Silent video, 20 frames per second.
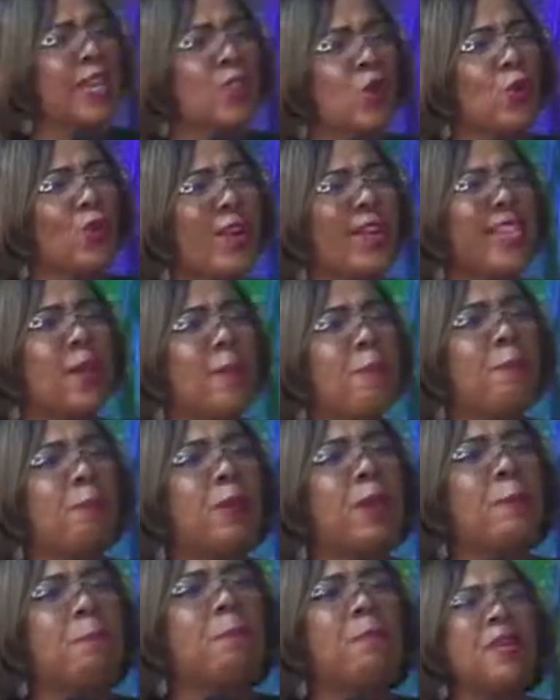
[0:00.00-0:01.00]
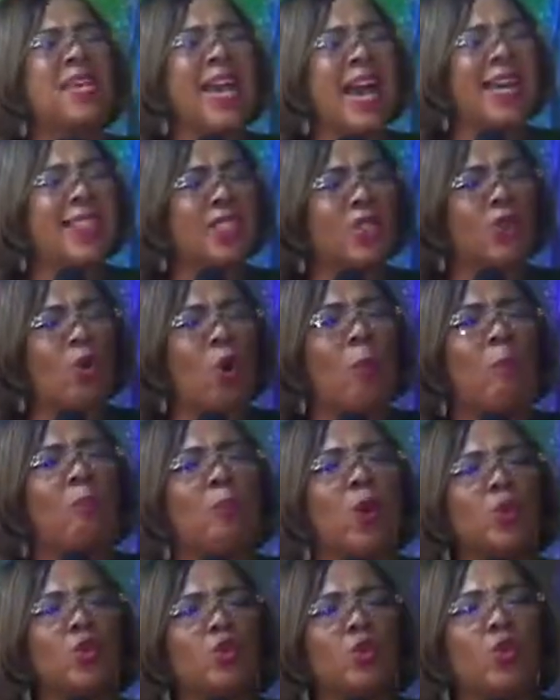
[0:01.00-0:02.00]
already prepared your
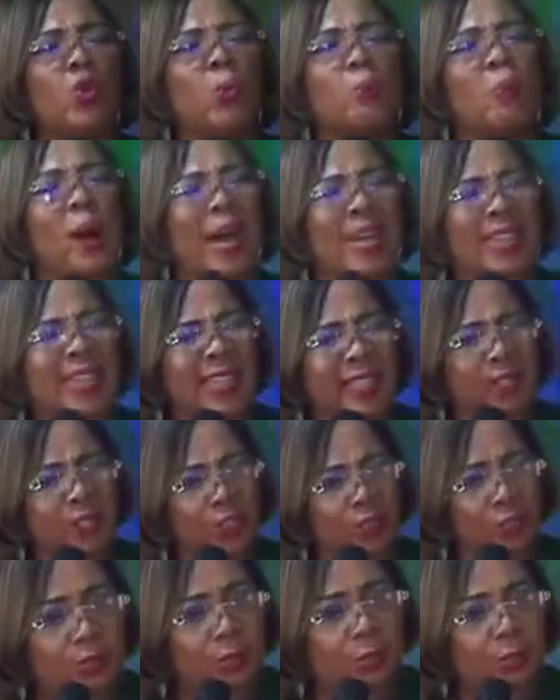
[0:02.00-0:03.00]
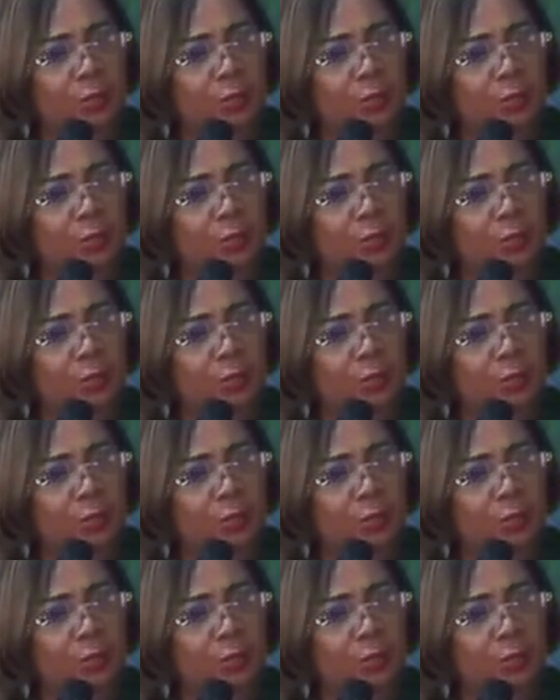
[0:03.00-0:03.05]
bundle package.